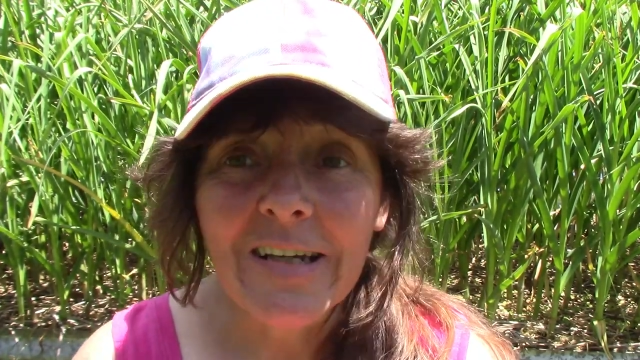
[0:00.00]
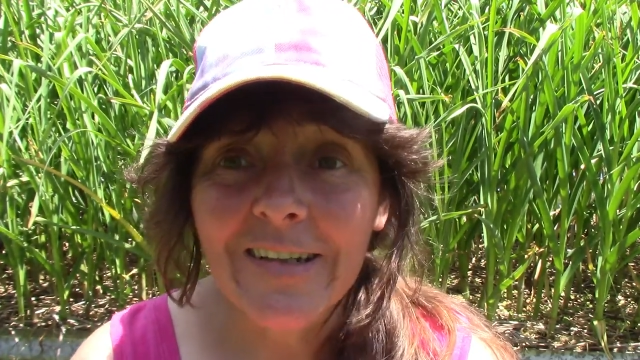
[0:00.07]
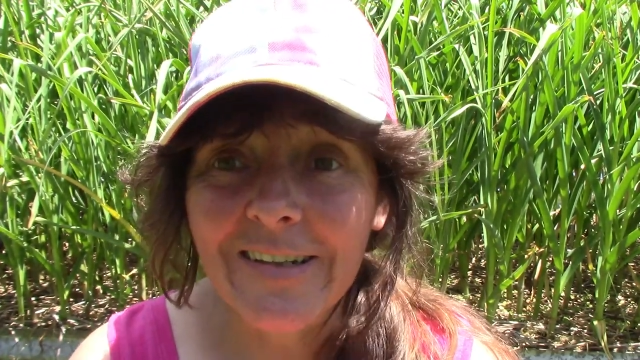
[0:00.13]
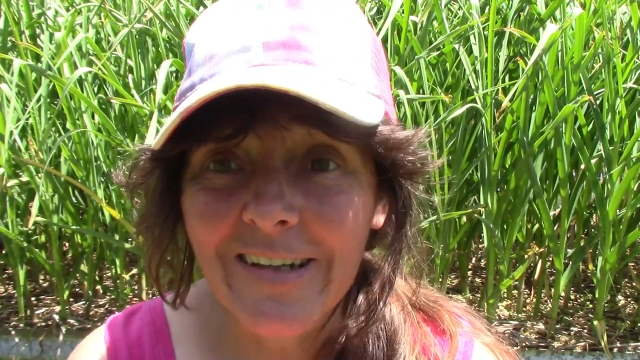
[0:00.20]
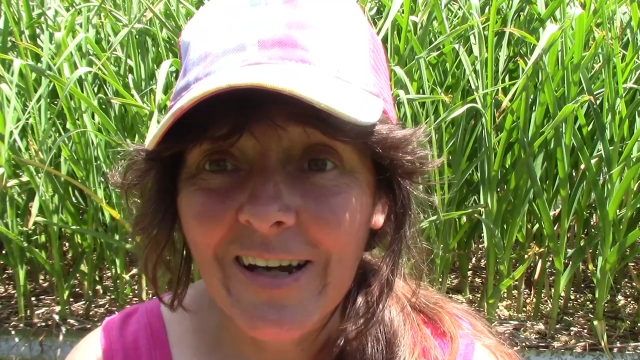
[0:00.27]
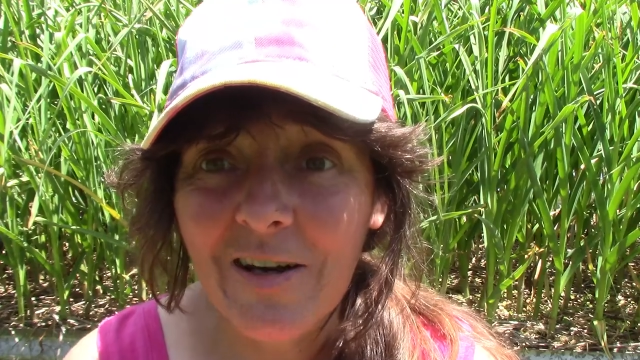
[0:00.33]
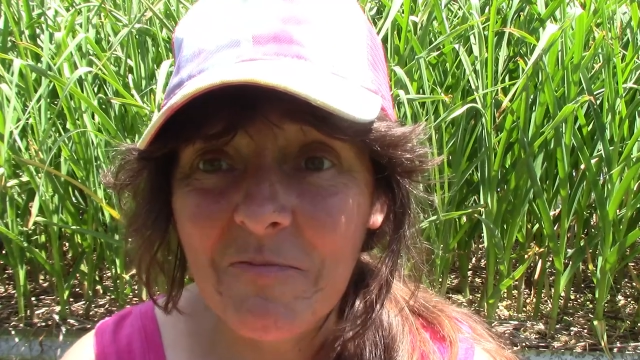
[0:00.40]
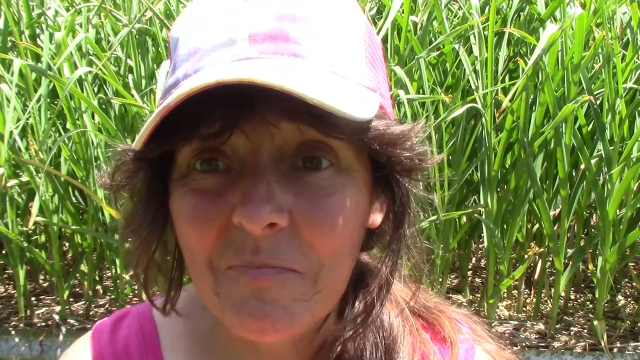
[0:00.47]

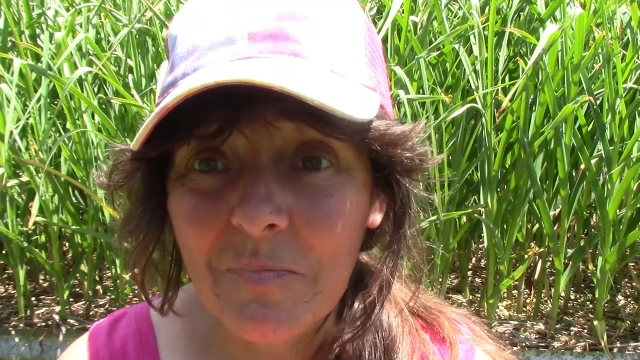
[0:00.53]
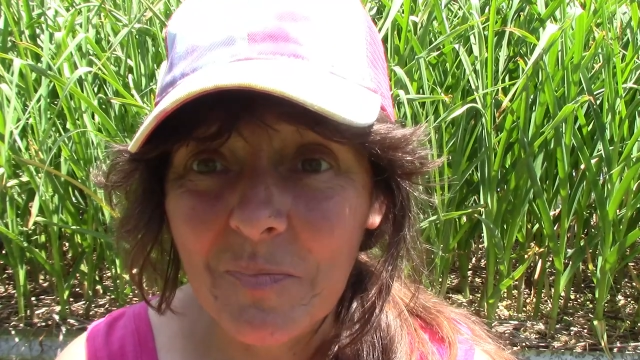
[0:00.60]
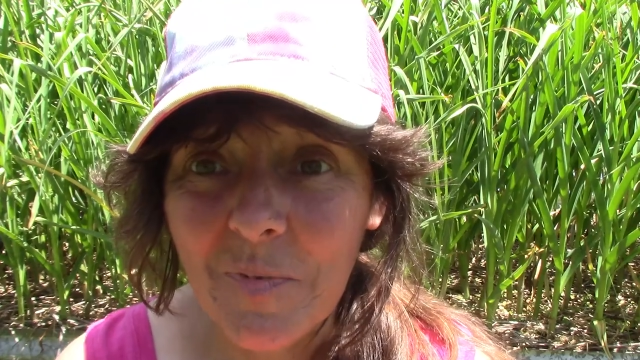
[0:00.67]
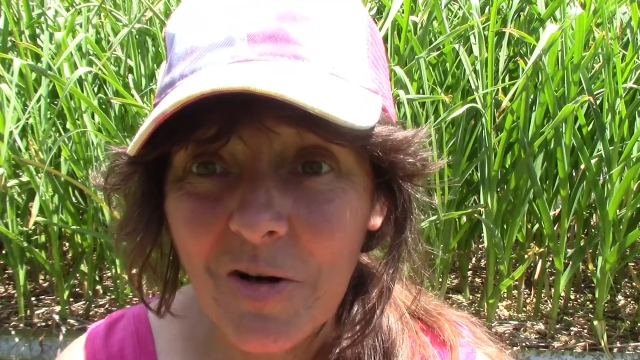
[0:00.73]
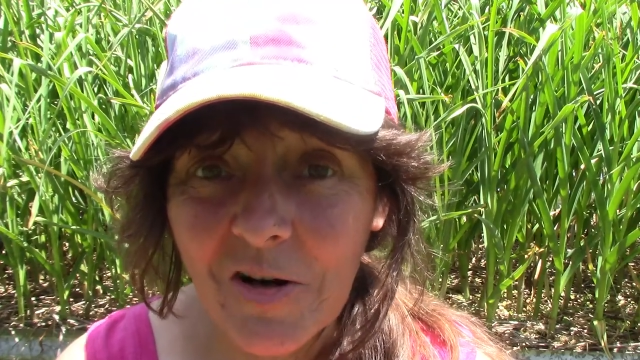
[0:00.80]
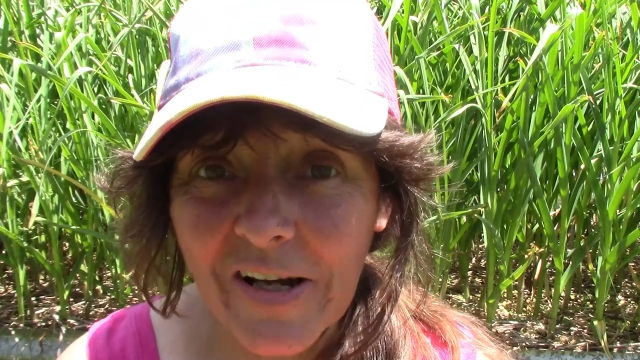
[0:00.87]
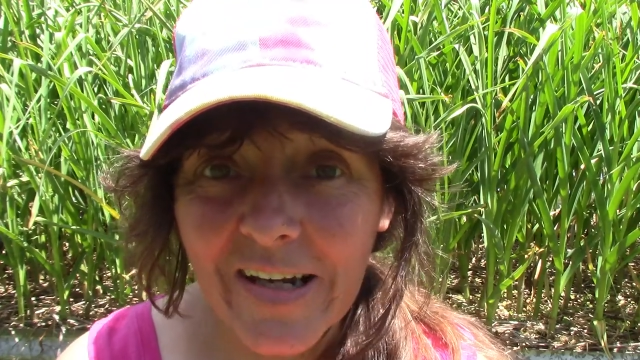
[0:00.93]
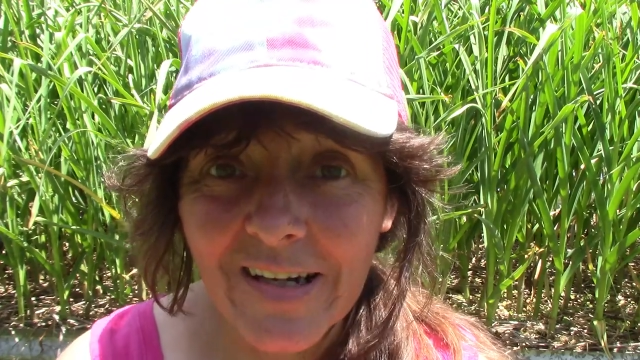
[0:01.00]
yeah,
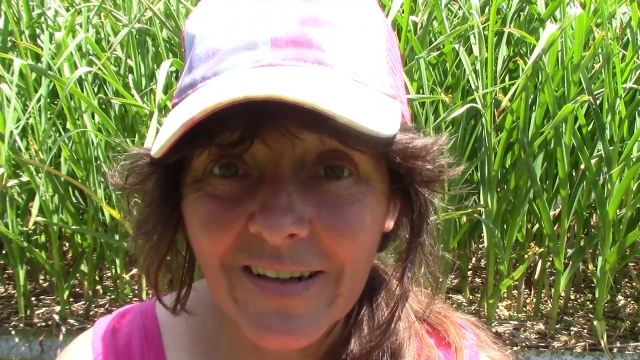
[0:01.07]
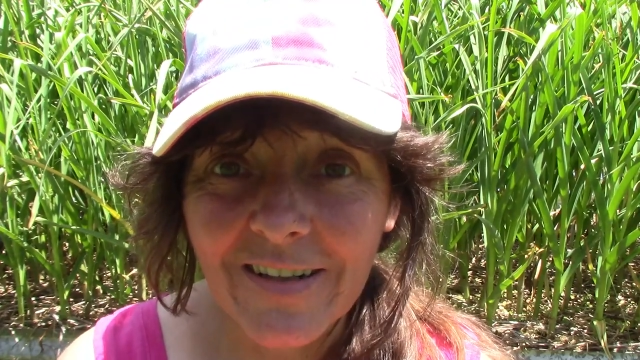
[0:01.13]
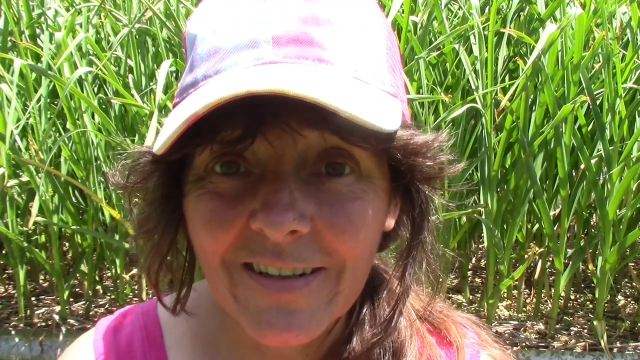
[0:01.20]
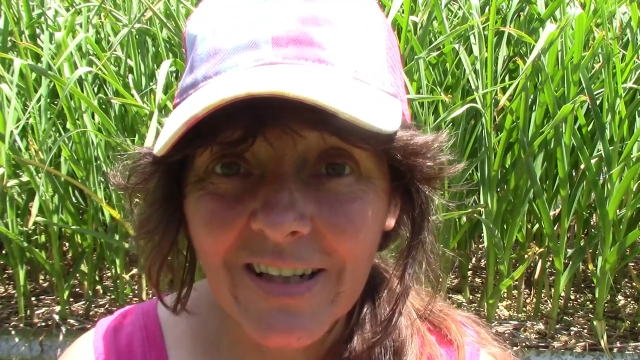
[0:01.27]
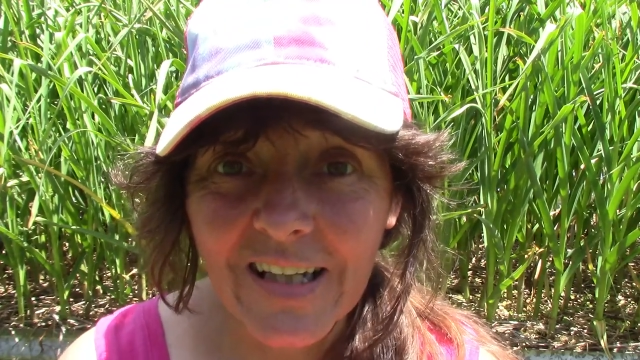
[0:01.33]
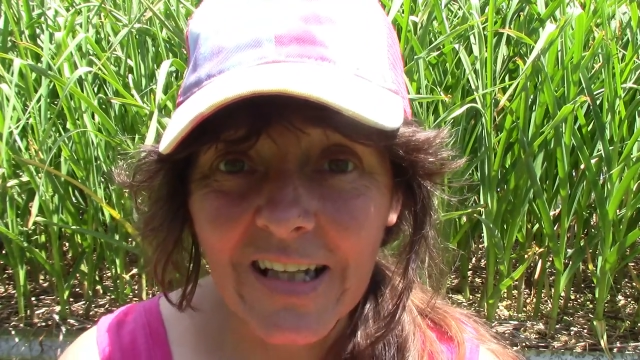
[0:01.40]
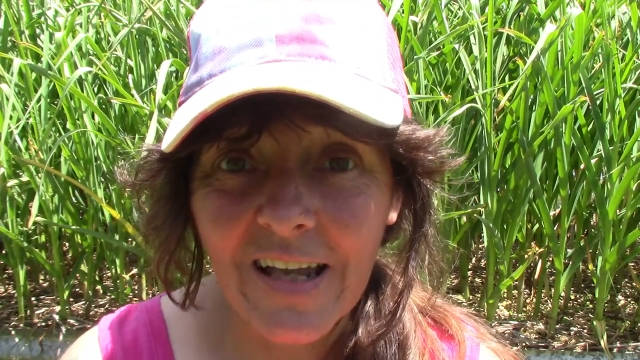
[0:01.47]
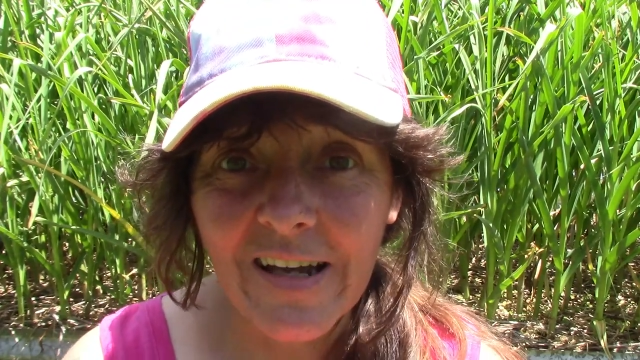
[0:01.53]
Mark and
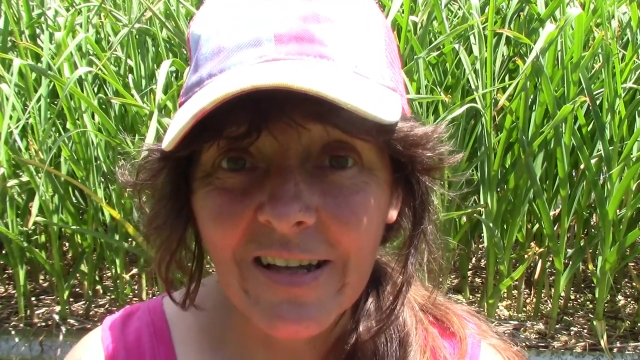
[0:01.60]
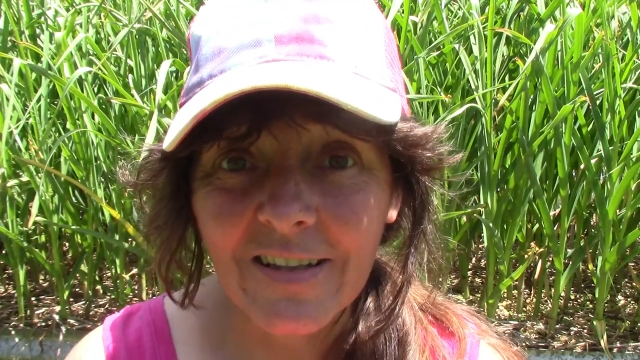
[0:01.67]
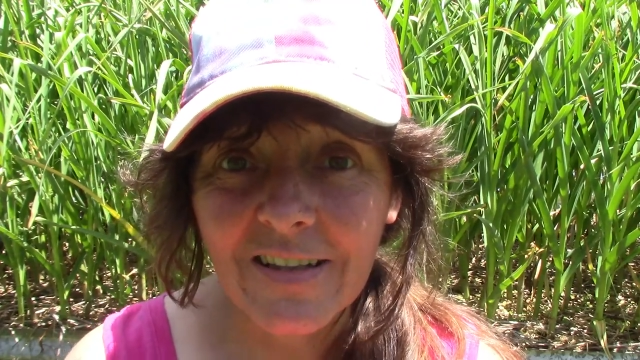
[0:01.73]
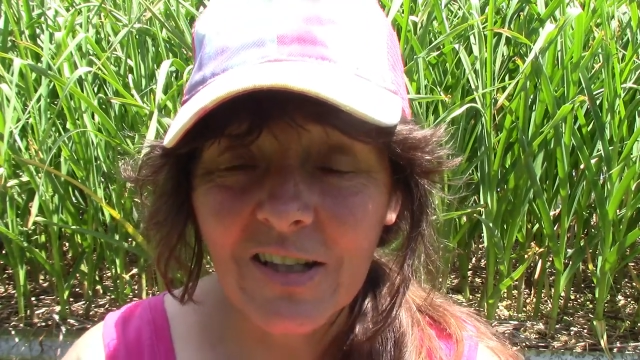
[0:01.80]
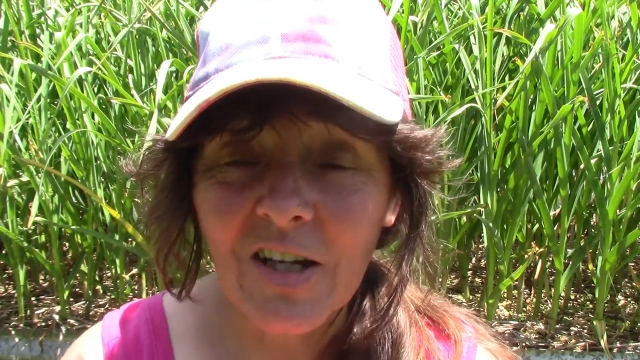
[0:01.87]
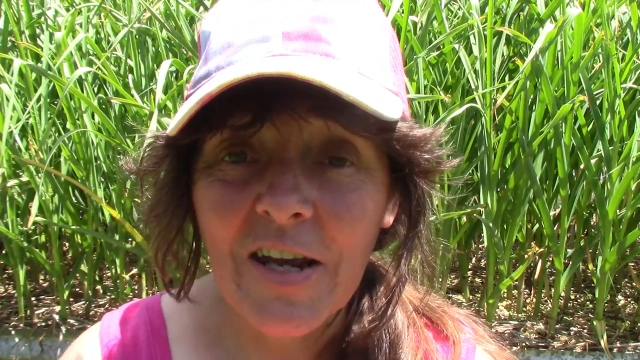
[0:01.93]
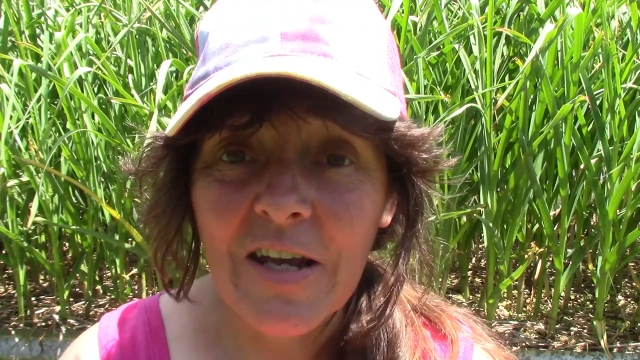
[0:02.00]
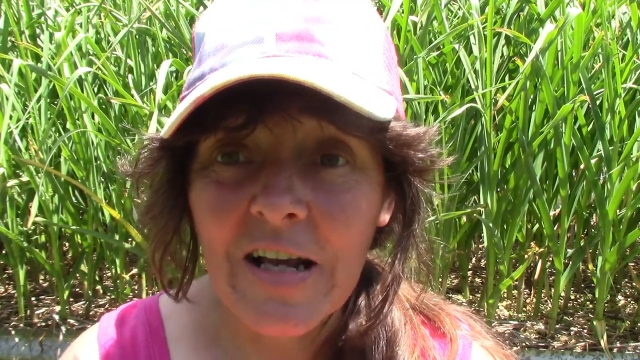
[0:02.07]
his dad
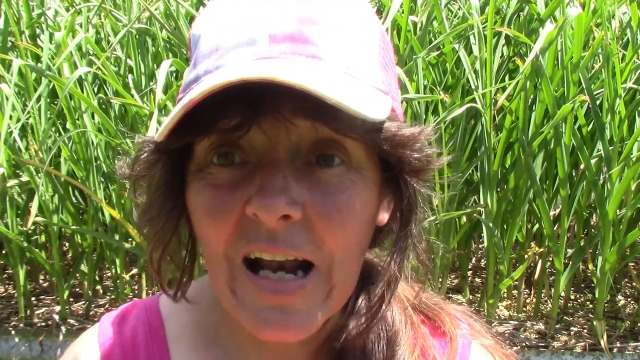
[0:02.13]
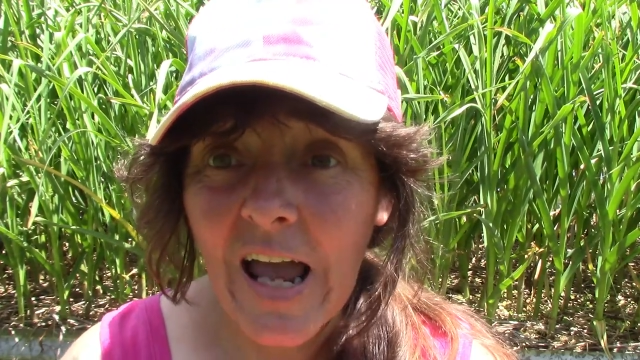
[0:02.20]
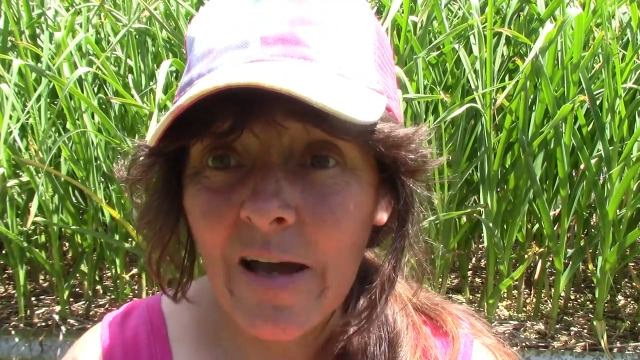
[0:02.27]
did an